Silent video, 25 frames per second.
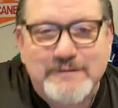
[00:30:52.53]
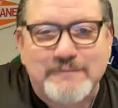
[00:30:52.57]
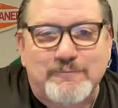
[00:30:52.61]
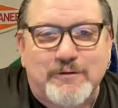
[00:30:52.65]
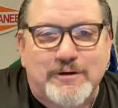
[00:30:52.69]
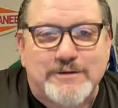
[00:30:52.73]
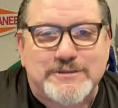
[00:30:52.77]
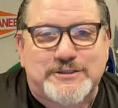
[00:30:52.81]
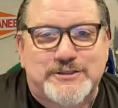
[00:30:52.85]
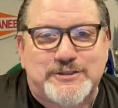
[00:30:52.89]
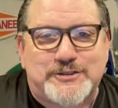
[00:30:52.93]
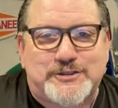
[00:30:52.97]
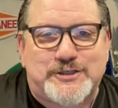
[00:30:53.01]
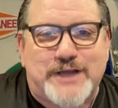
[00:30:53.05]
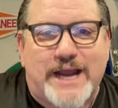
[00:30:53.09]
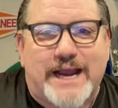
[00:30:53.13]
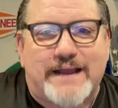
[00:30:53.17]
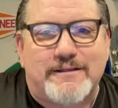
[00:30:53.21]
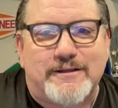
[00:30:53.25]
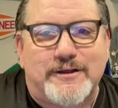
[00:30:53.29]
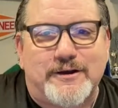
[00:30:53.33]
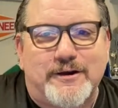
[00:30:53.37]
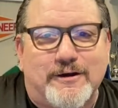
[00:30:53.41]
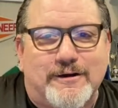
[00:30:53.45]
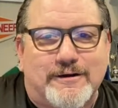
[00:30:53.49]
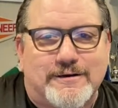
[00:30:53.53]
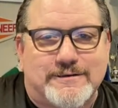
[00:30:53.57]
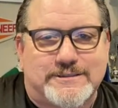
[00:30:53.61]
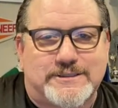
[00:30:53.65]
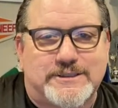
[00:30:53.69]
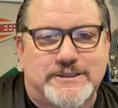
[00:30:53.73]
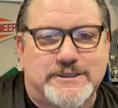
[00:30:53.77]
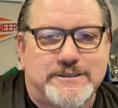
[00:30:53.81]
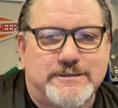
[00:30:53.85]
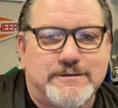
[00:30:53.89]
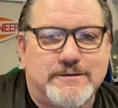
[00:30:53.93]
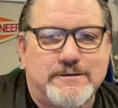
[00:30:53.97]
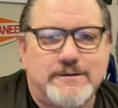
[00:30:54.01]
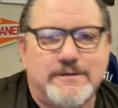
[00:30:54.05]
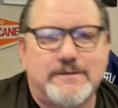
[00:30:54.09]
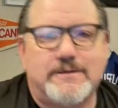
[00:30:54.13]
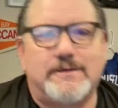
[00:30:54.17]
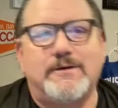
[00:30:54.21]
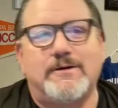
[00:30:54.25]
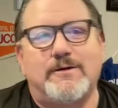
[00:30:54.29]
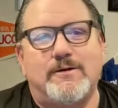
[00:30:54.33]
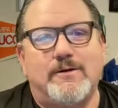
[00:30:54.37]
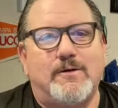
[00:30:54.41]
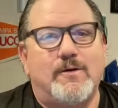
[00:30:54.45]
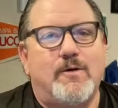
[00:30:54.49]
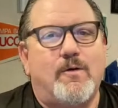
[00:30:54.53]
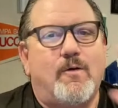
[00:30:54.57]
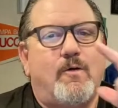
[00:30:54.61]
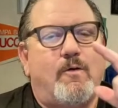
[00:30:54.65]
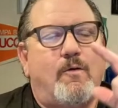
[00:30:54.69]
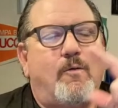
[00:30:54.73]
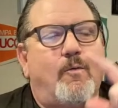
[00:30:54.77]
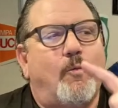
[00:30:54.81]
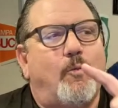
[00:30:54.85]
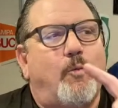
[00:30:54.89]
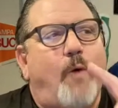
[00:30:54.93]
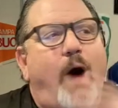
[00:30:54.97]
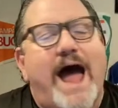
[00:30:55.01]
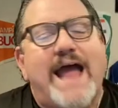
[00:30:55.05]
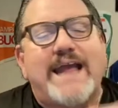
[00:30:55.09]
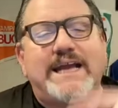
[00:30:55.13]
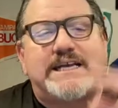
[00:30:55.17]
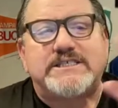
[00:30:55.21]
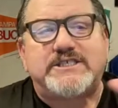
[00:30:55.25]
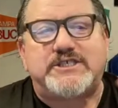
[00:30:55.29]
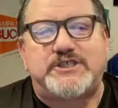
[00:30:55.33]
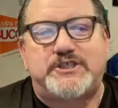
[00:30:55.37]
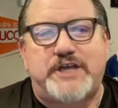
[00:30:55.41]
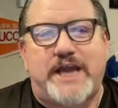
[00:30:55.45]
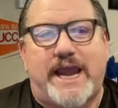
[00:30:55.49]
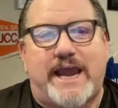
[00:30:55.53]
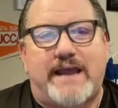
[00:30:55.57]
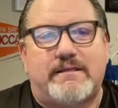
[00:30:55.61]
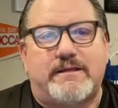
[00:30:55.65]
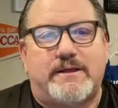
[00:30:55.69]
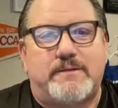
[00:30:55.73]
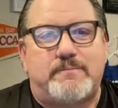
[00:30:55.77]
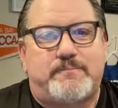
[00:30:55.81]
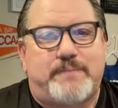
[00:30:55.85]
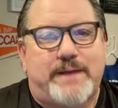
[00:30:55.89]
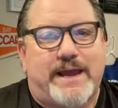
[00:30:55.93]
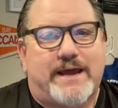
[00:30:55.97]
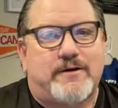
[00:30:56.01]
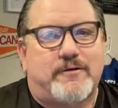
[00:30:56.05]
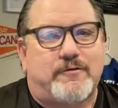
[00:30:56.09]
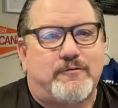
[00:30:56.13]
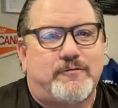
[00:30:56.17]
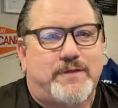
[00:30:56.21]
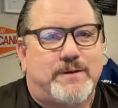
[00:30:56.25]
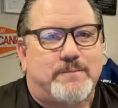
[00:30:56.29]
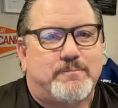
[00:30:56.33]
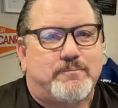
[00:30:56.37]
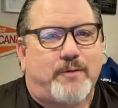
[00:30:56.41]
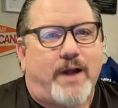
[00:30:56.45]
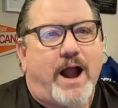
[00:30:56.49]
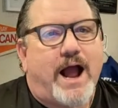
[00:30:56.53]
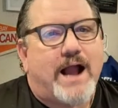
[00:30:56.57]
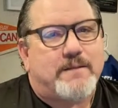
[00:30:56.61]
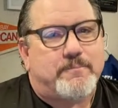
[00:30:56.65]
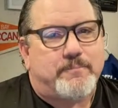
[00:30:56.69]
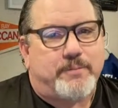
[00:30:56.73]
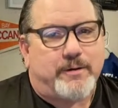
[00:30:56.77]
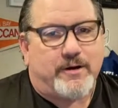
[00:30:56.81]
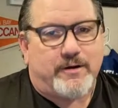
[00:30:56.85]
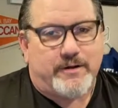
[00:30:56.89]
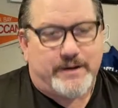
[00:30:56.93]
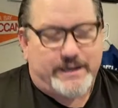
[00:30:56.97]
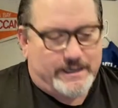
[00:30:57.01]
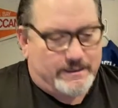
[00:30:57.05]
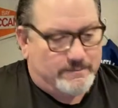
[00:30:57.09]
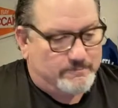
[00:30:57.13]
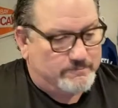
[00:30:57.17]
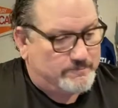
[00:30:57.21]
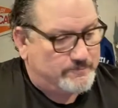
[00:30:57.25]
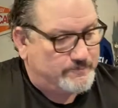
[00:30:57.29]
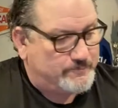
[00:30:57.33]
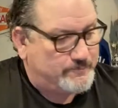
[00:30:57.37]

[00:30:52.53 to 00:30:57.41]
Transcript: versus Jalen Hurts. Why is Jalen better than Brock Purdy?